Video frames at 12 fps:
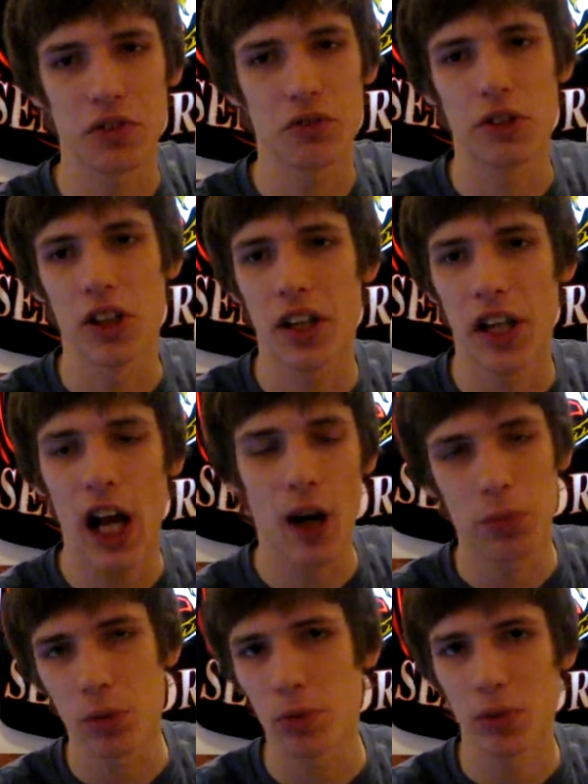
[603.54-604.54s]
to
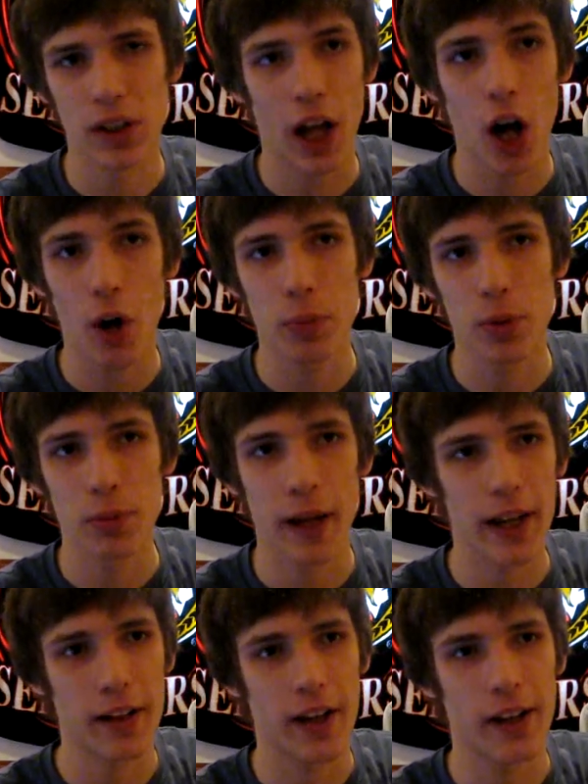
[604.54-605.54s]
help him,
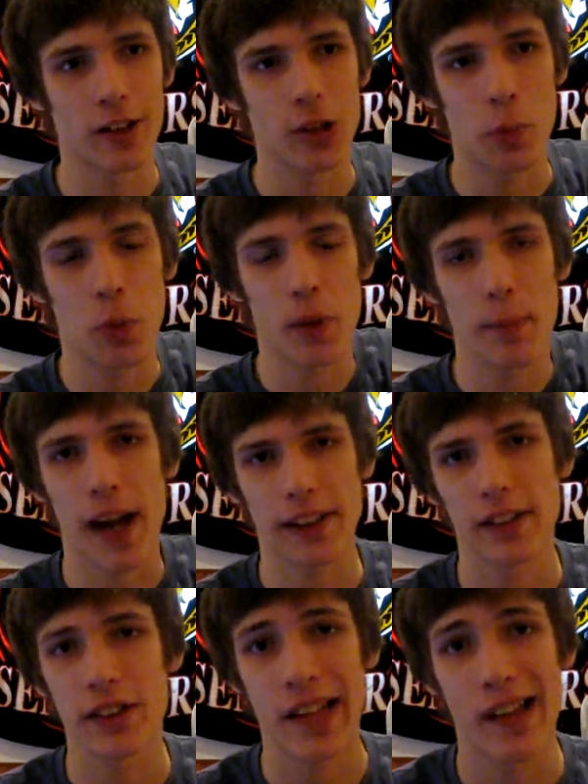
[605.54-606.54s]
and to put him
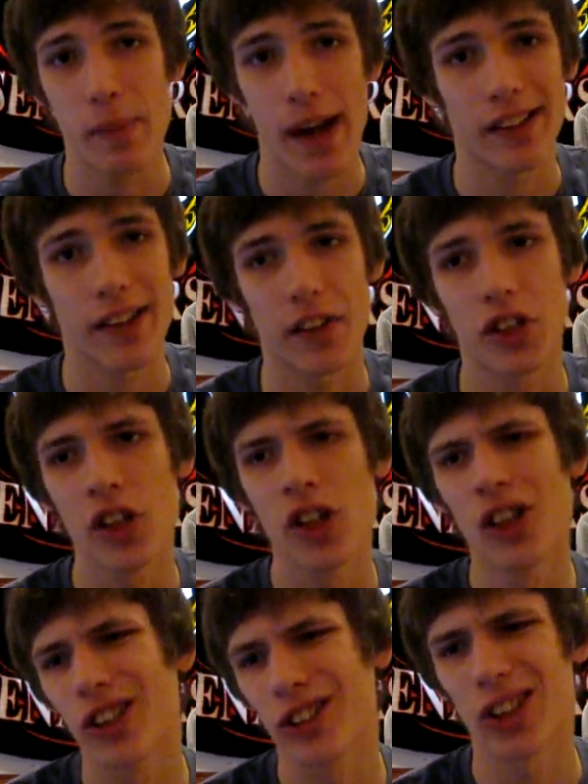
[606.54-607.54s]
back to his head back together.
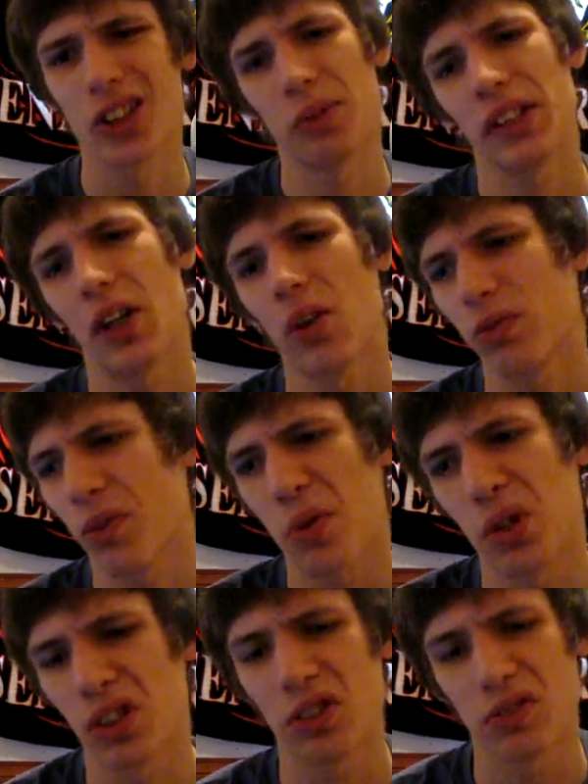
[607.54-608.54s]
So we go
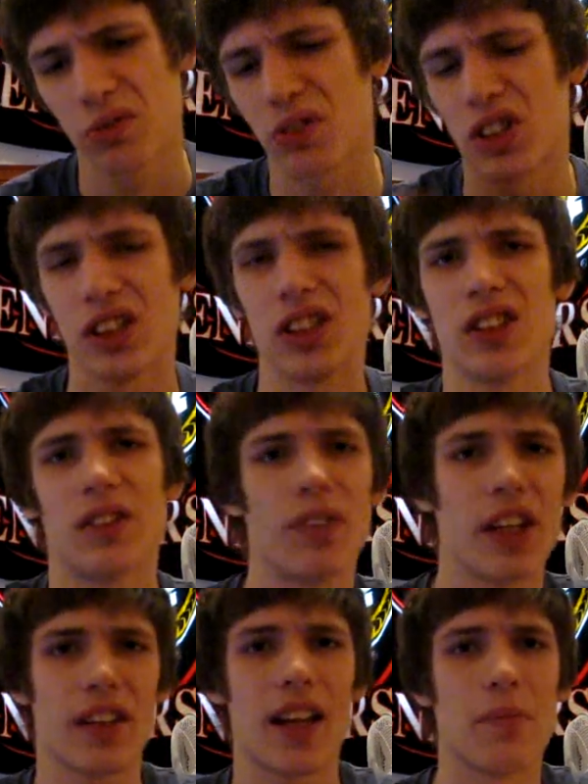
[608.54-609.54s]
through a little scene
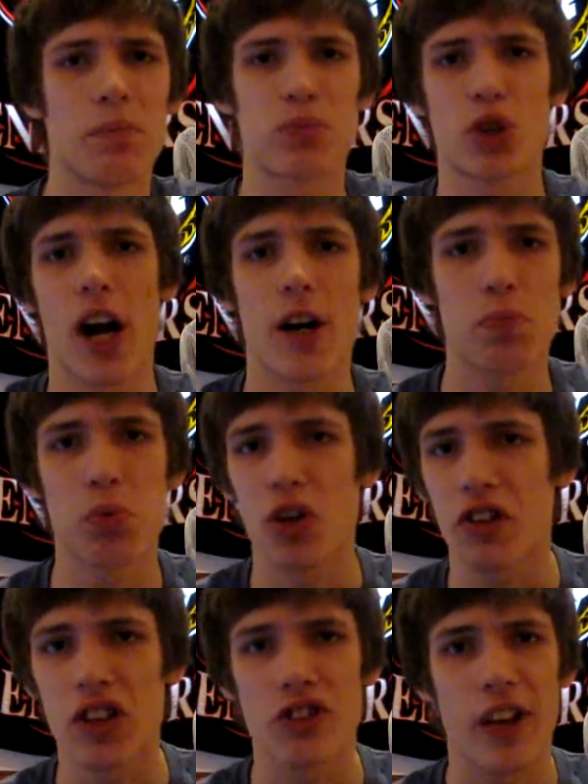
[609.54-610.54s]
of like them trying to
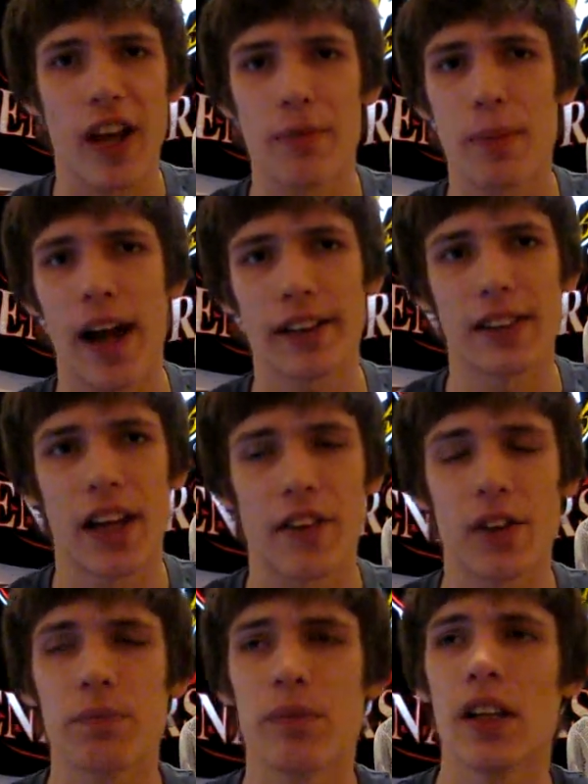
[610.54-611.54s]
put this head back
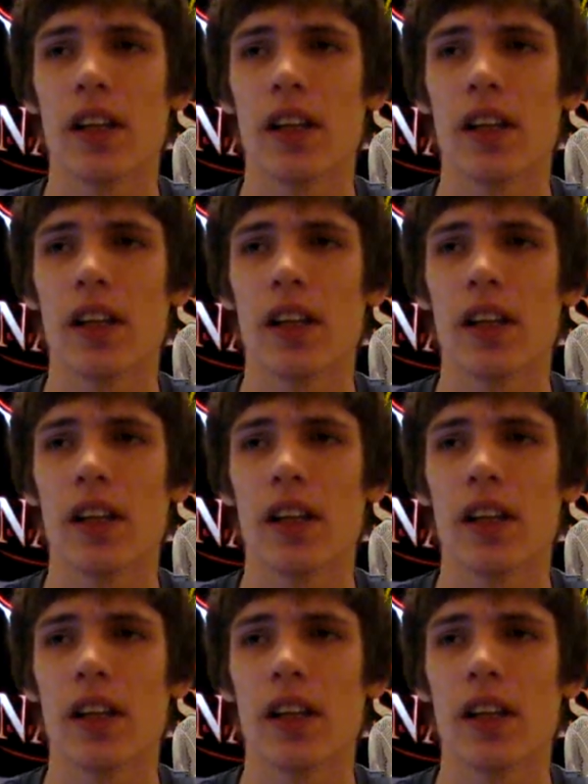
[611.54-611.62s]
together,